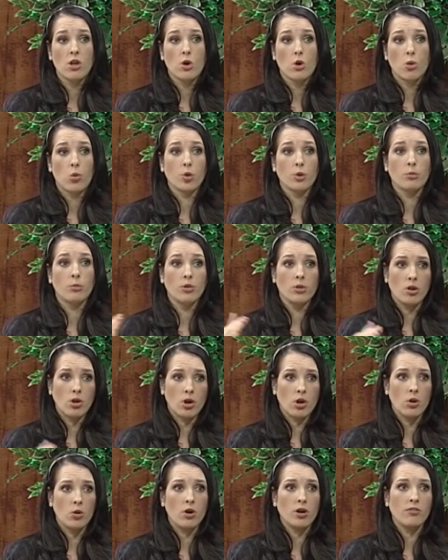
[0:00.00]
or
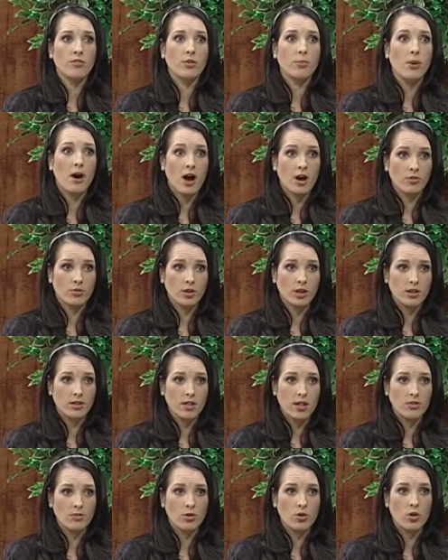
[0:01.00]
below of the poverty
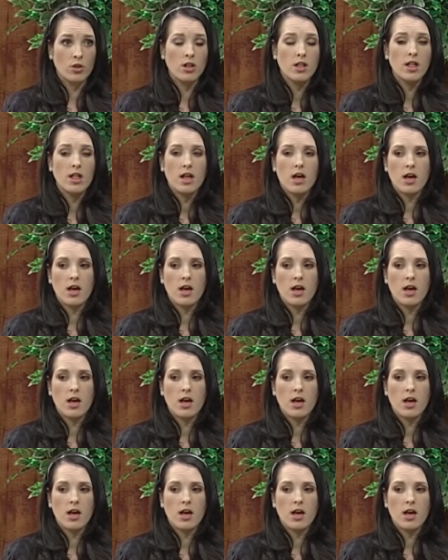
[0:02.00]
level,